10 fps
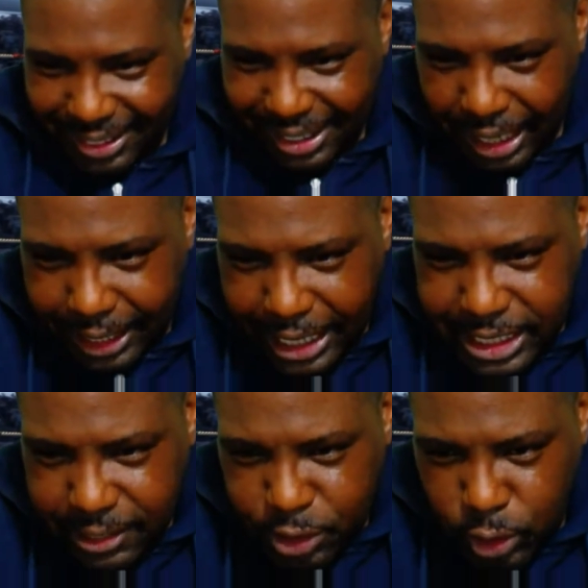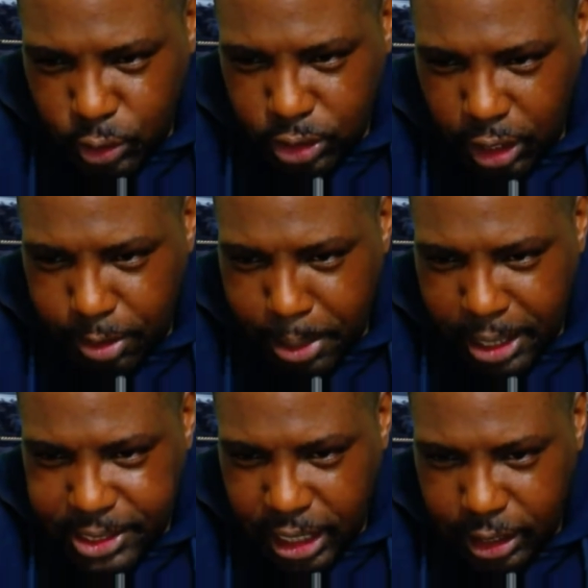I like Gassiev too. Another
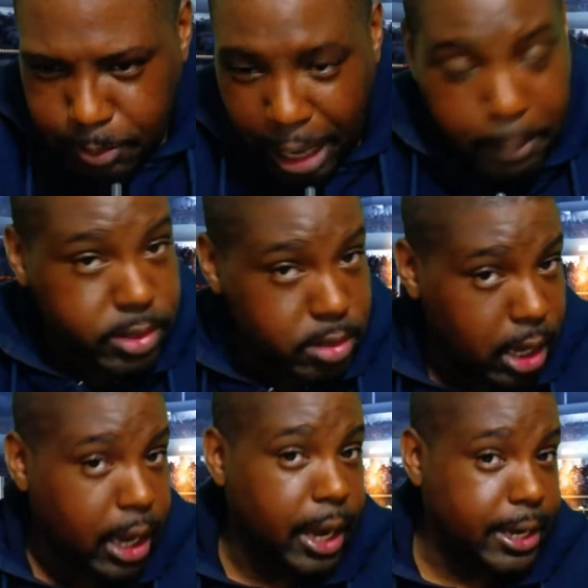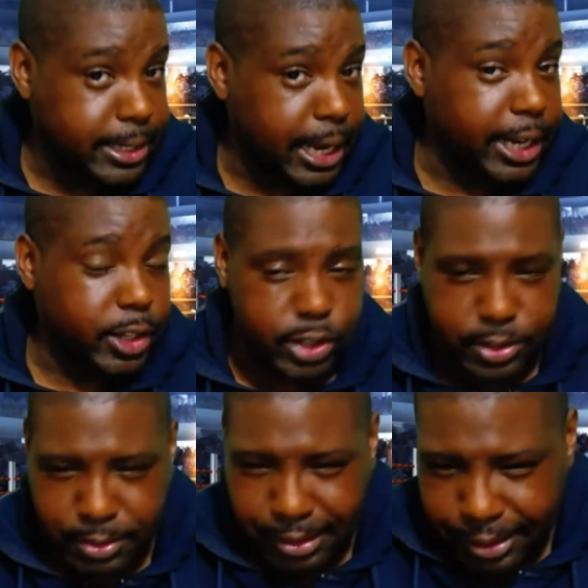Marciano, perhaps. Yeah, dangerous.